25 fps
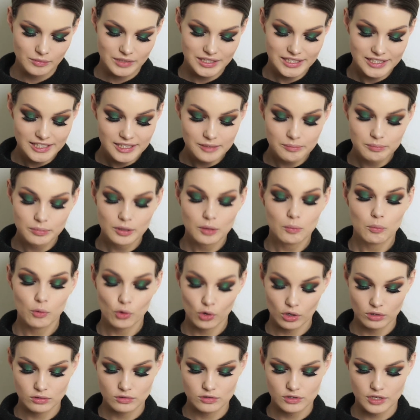Deep
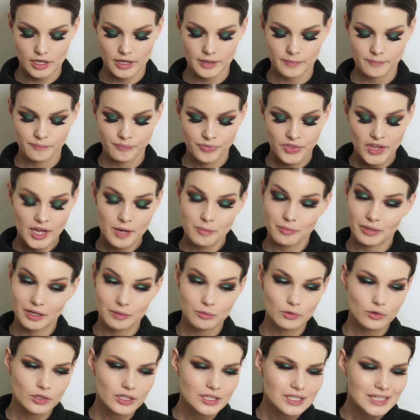Bronzer. But
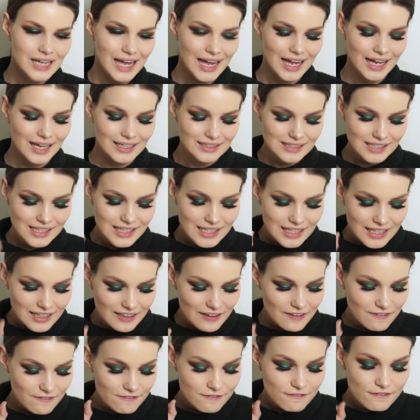I'm going to add
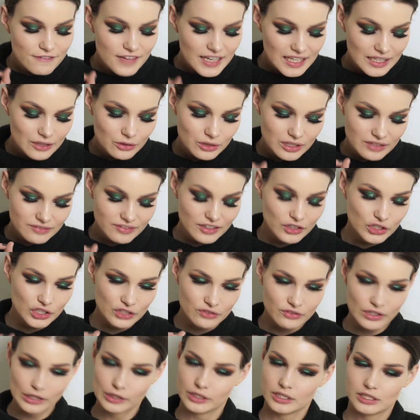a very,
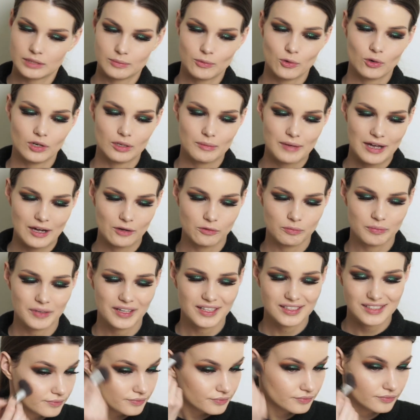very, very small amount
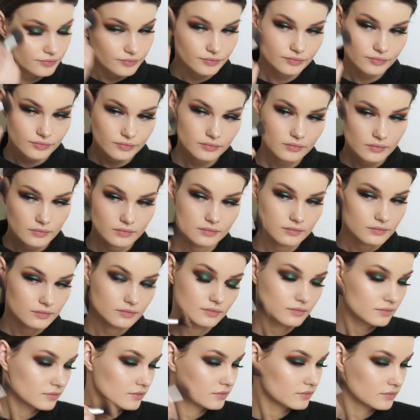because, as I said, it
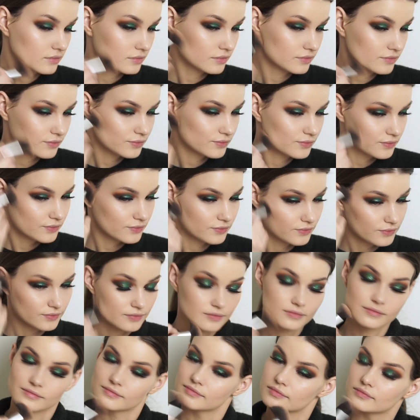doesn't look like the model
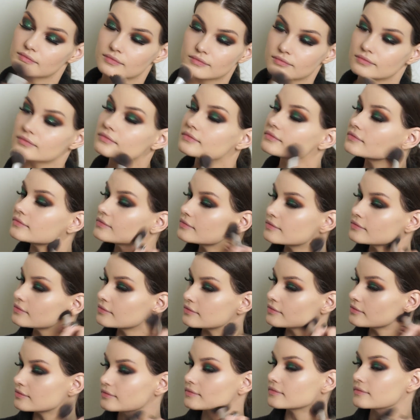is wearing
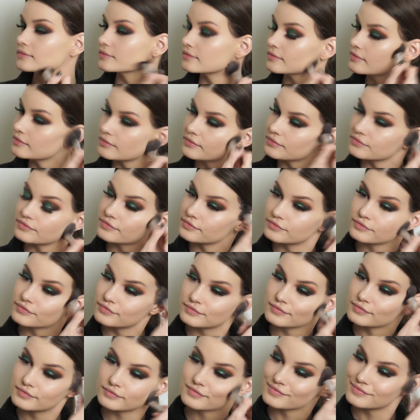too much
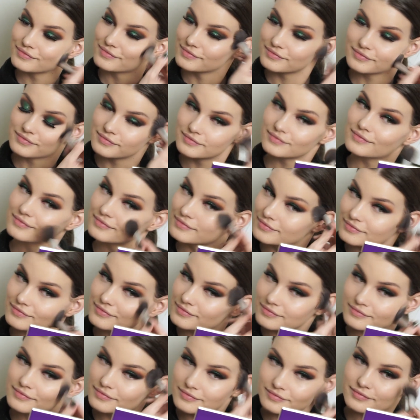
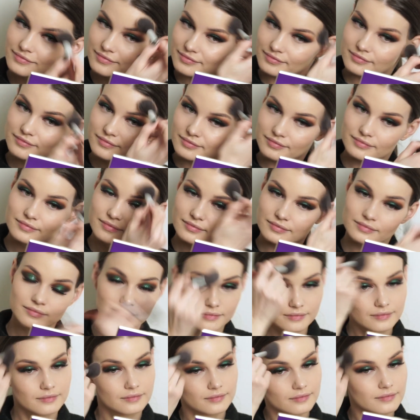bronzer. Just on the
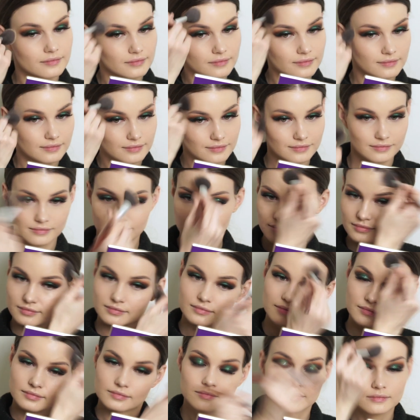outer
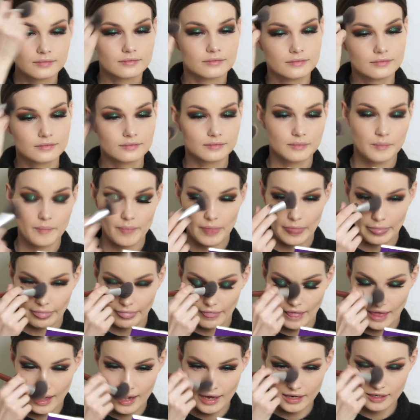perimeters
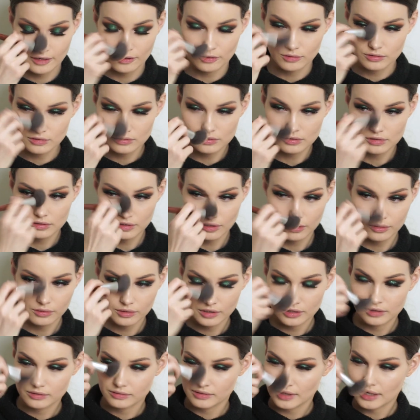and also
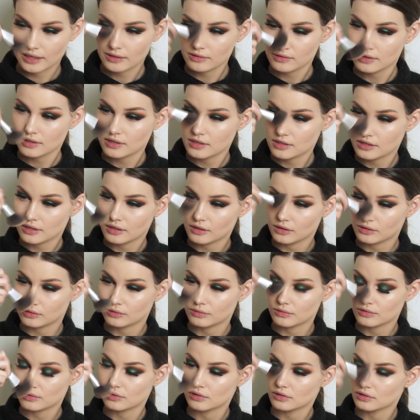around the
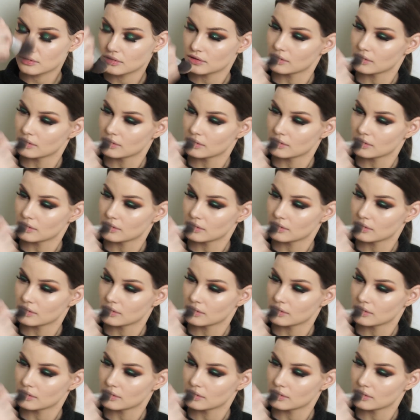nose,